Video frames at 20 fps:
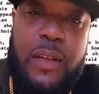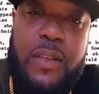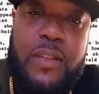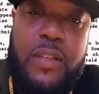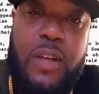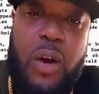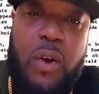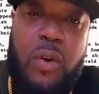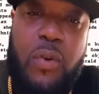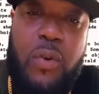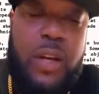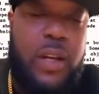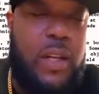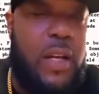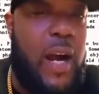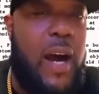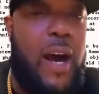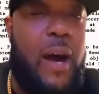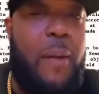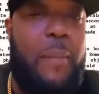So
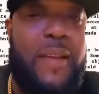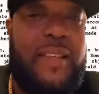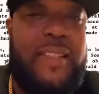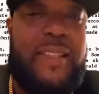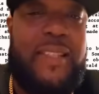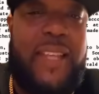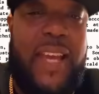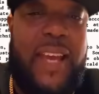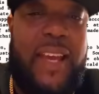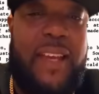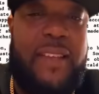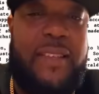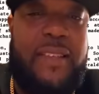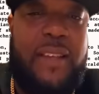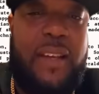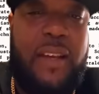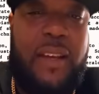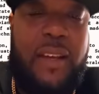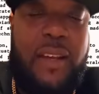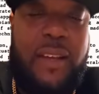common
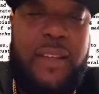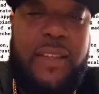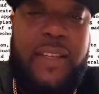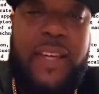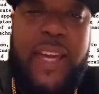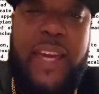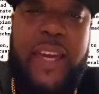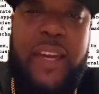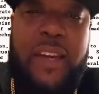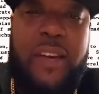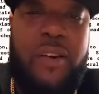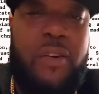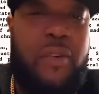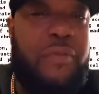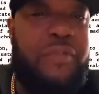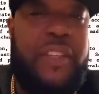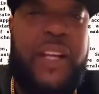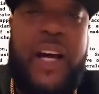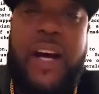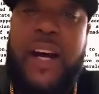sense
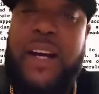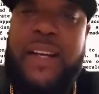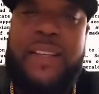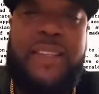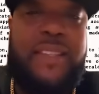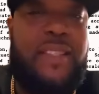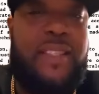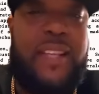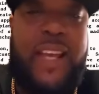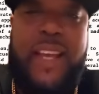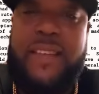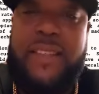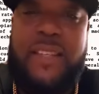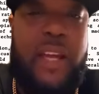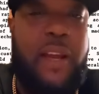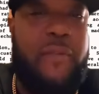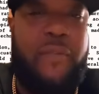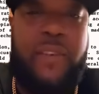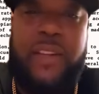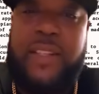kill
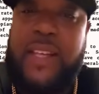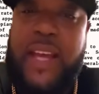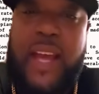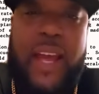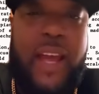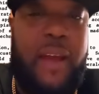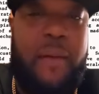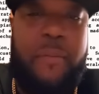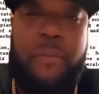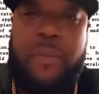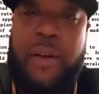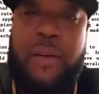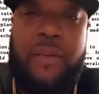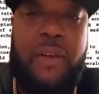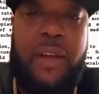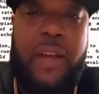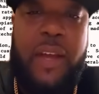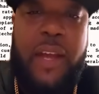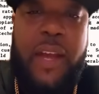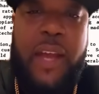nonsense every time,
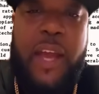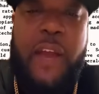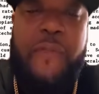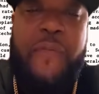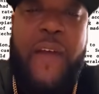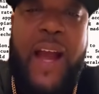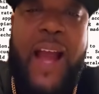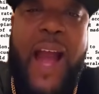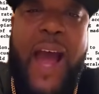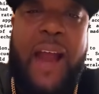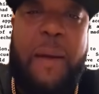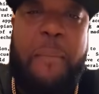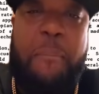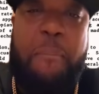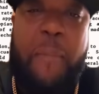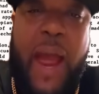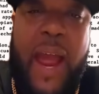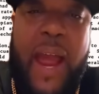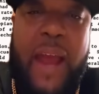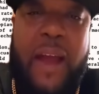bro. If I got a
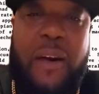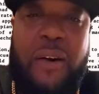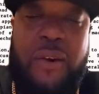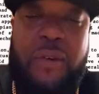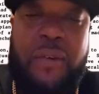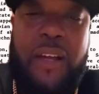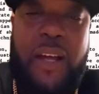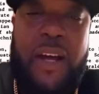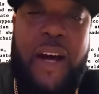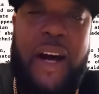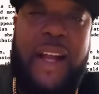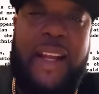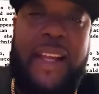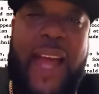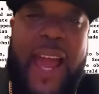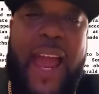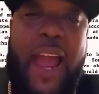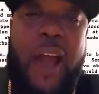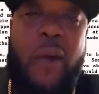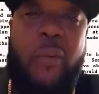mound
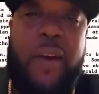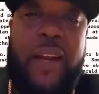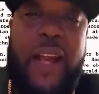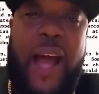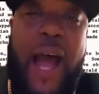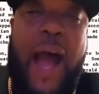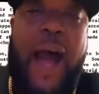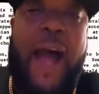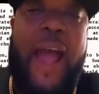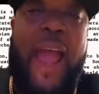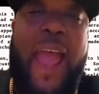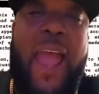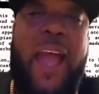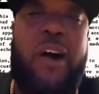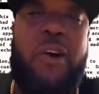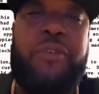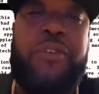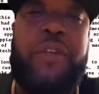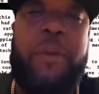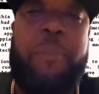aligned with
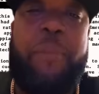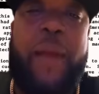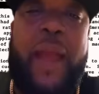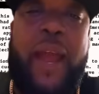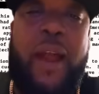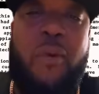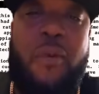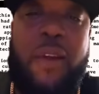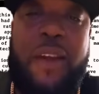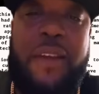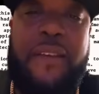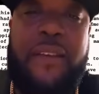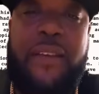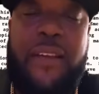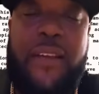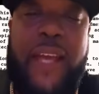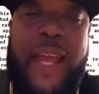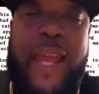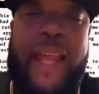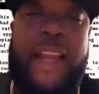Aldebaran
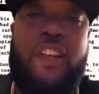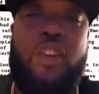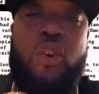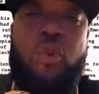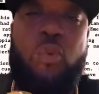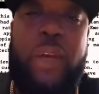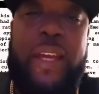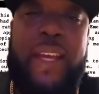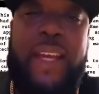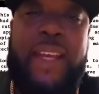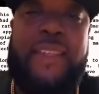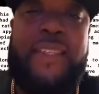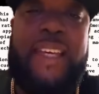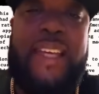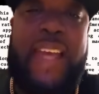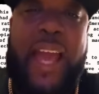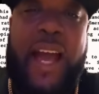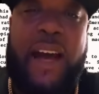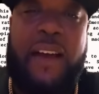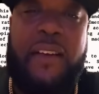in
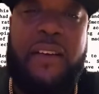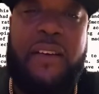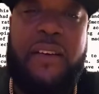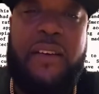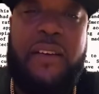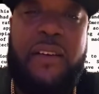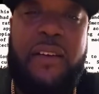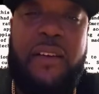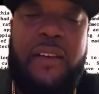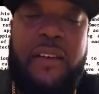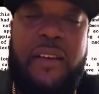Louisiana,